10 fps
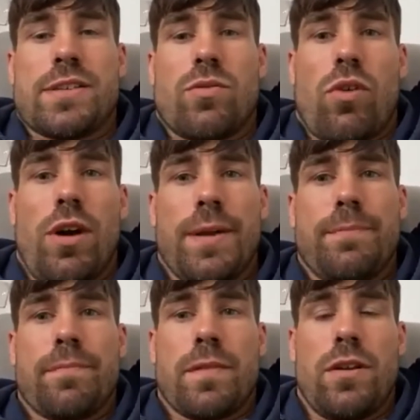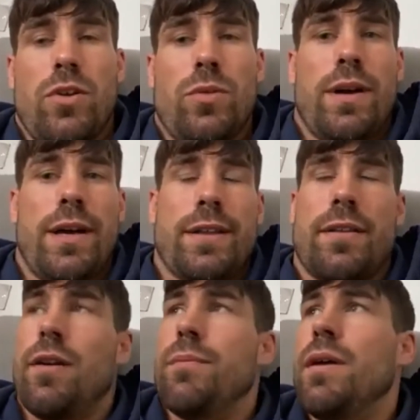it right, you know, and
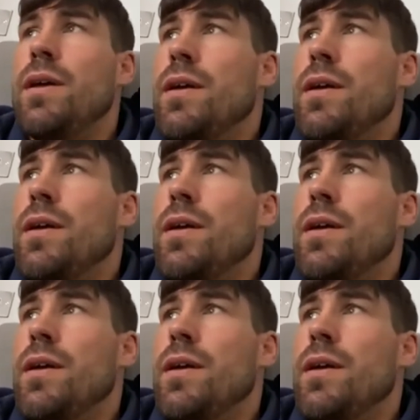um,